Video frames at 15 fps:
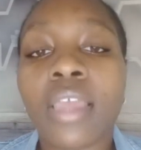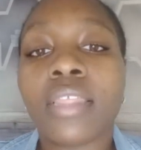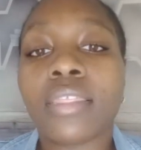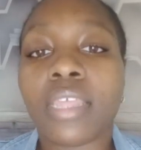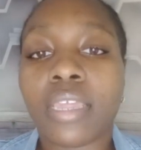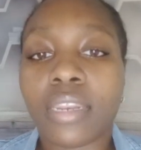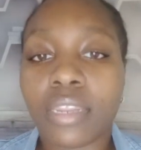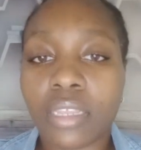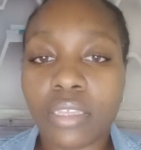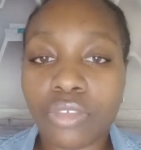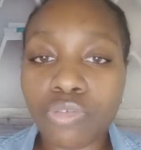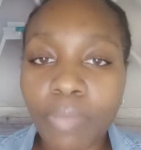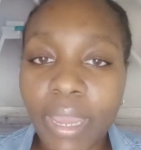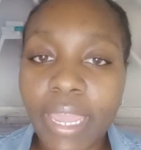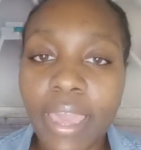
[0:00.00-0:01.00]
then
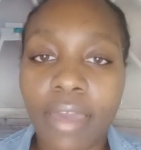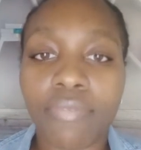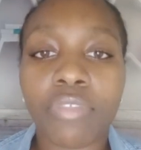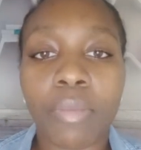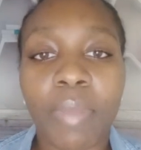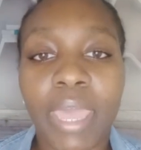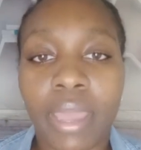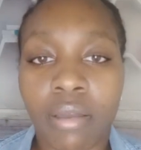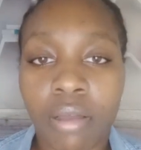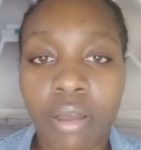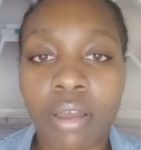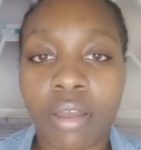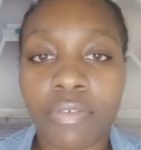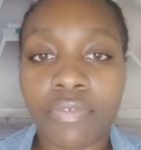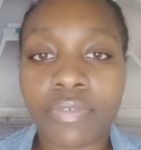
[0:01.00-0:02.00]
you might have to back
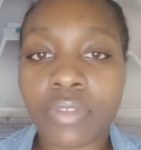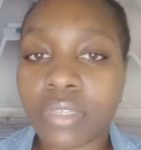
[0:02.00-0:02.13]
off.